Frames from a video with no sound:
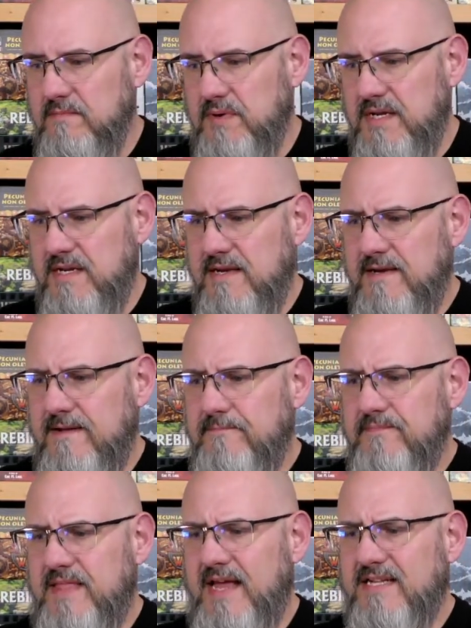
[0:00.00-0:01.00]
But
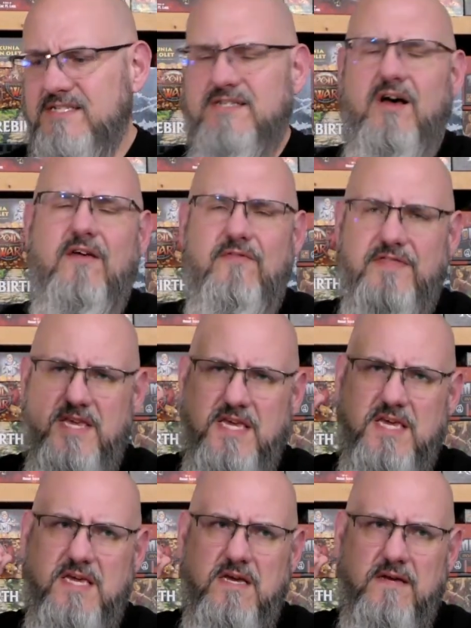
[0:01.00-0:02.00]
that is not
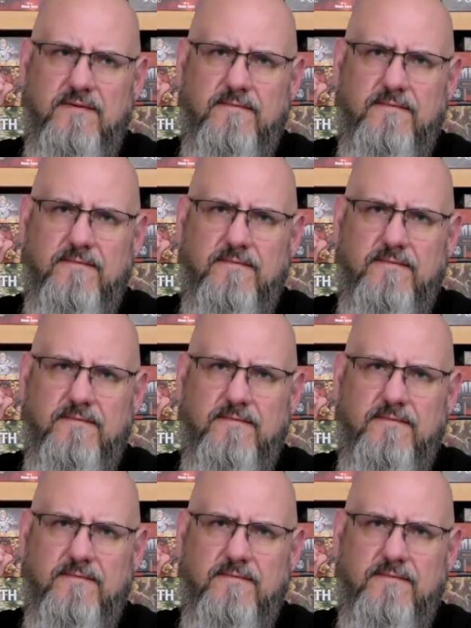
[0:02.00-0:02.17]
the